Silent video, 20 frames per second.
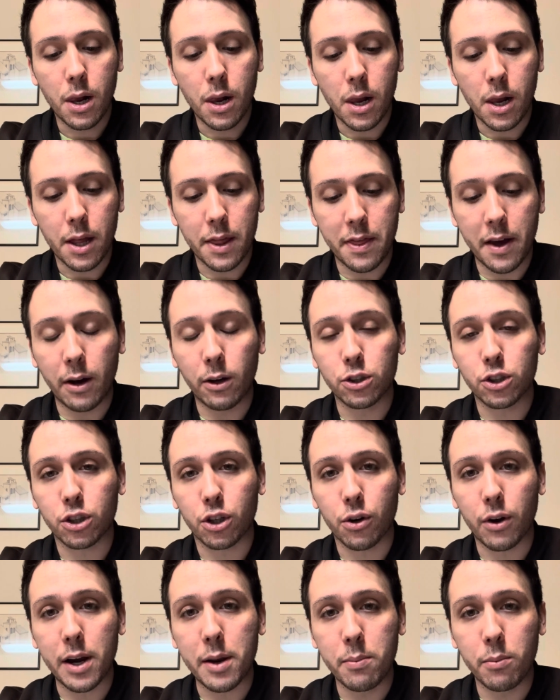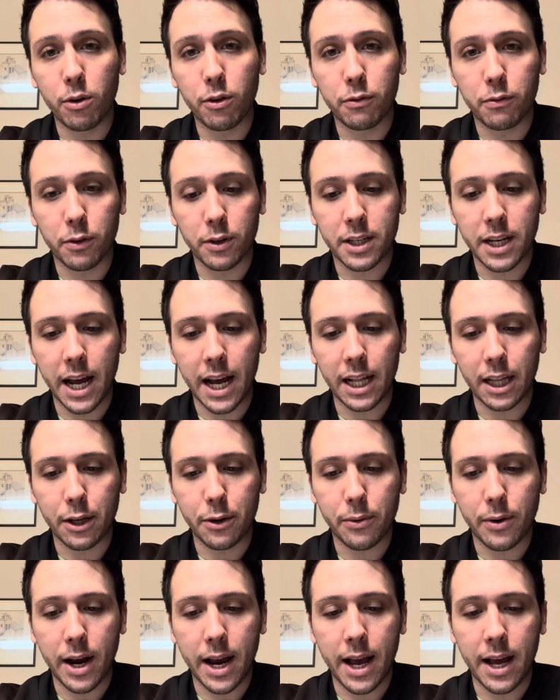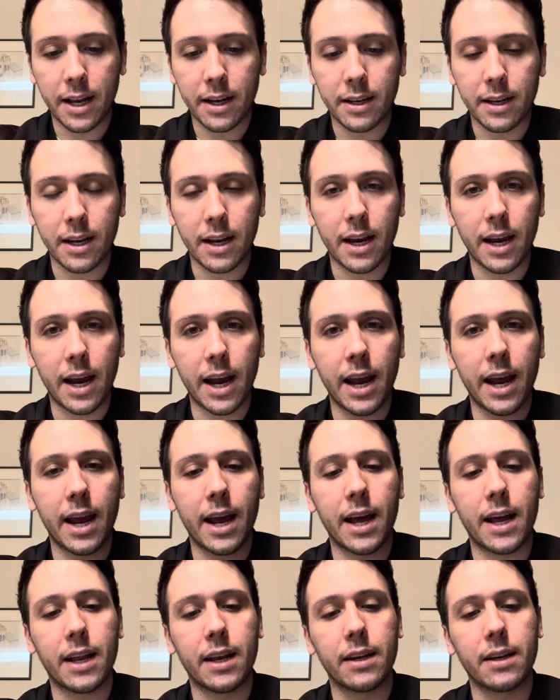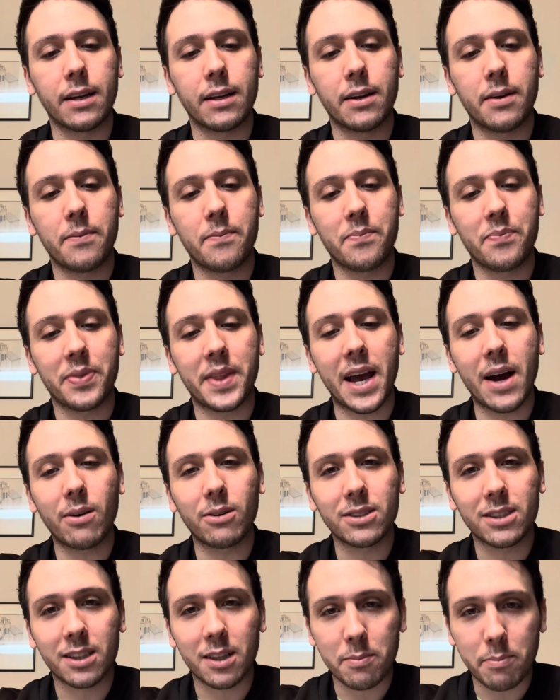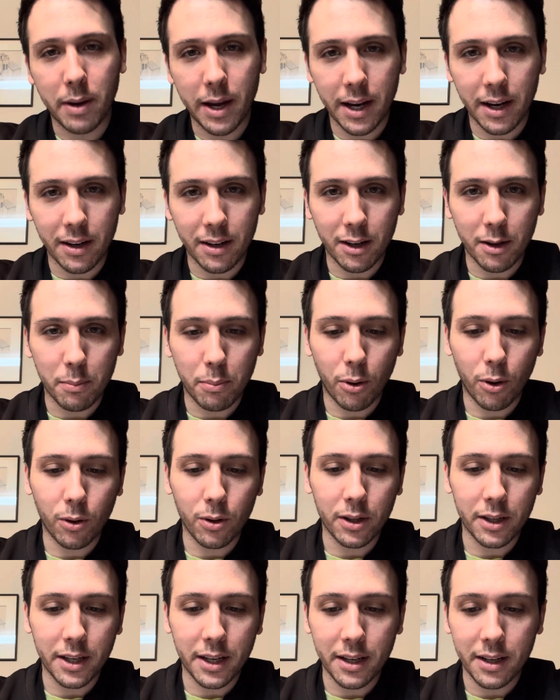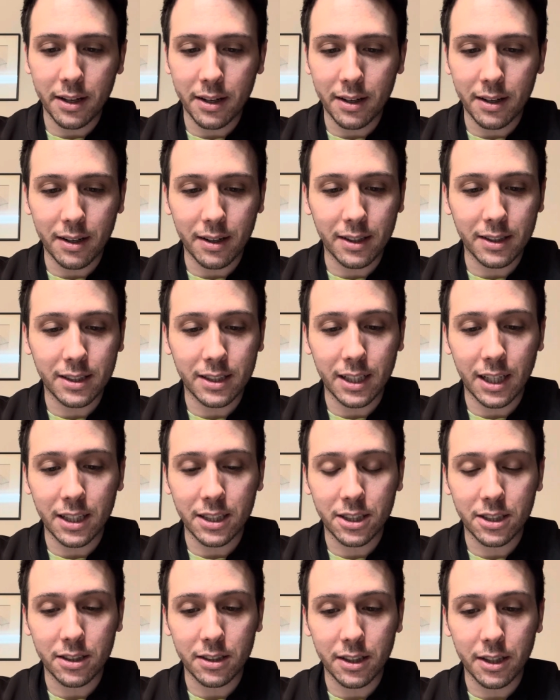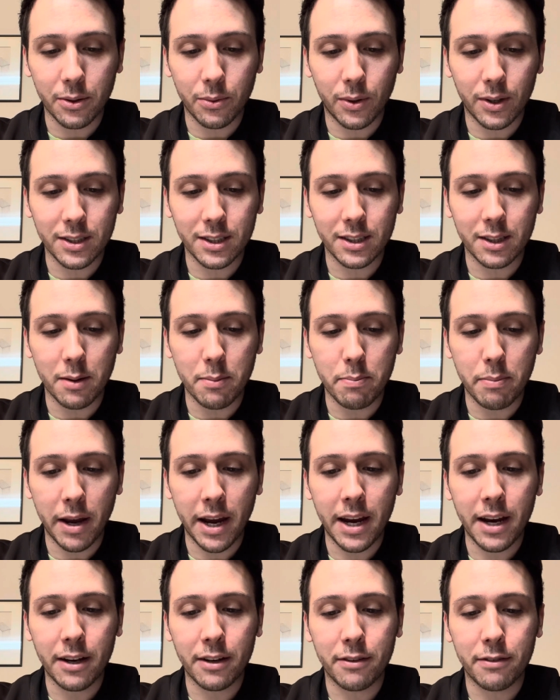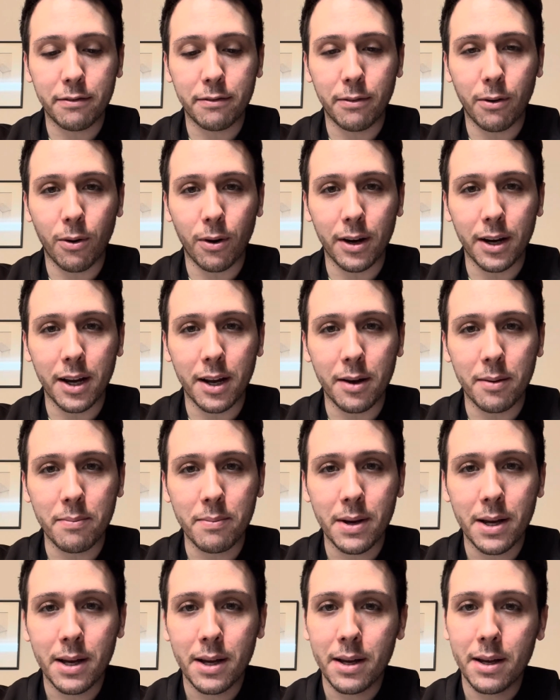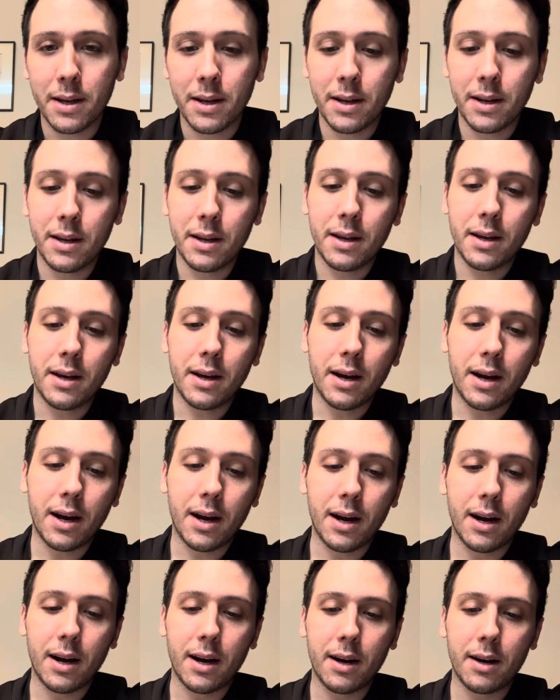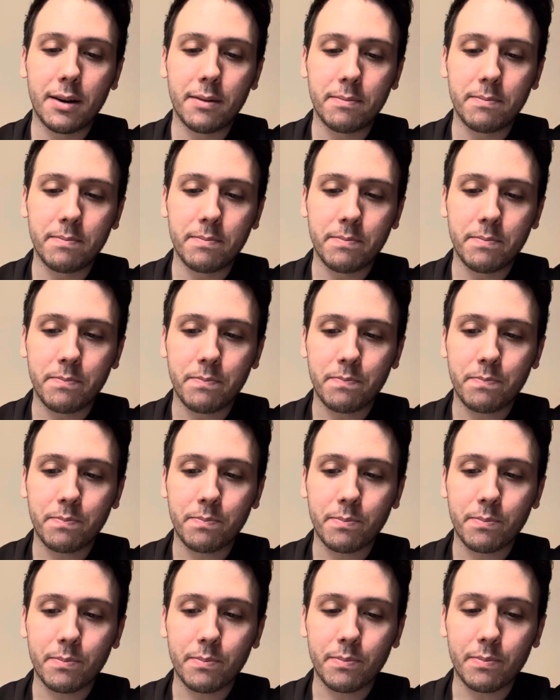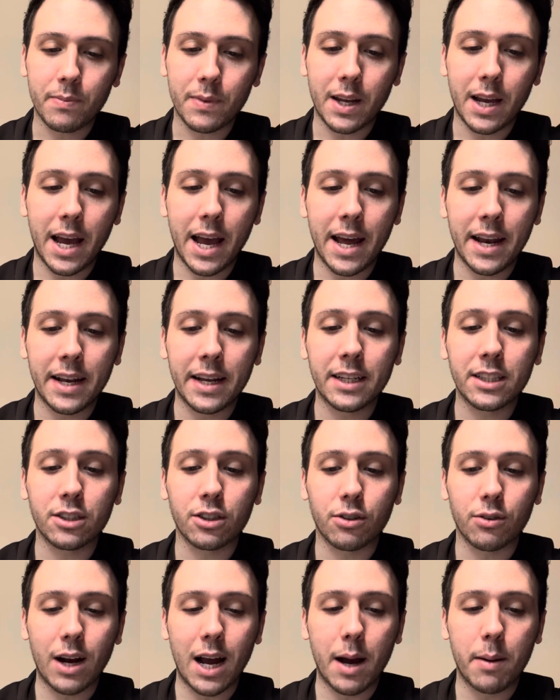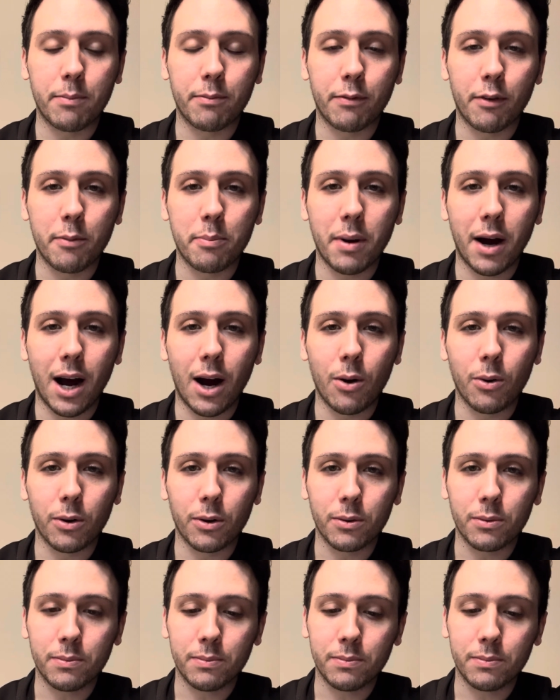that was a great move for Talleyrand, and that was the bait. Napoleon essentially was the bait for him, and his grab for power.